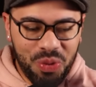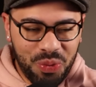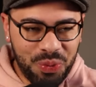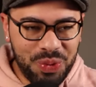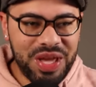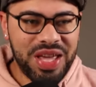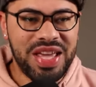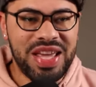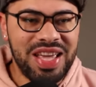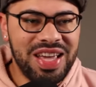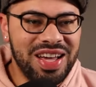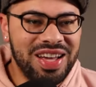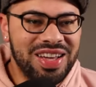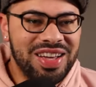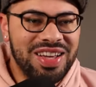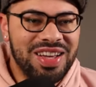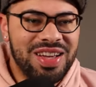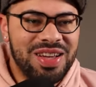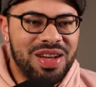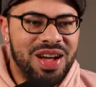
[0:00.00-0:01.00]
We
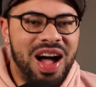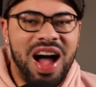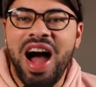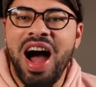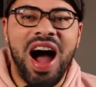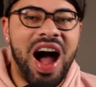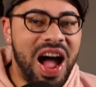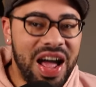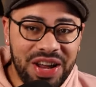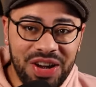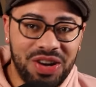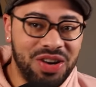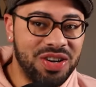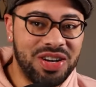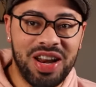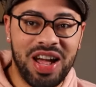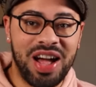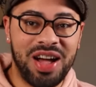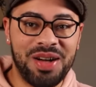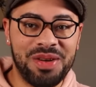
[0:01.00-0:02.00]

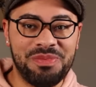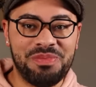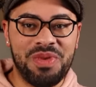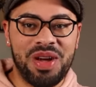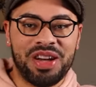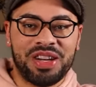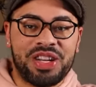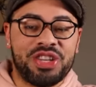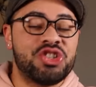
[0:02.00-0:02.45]
hired a, a,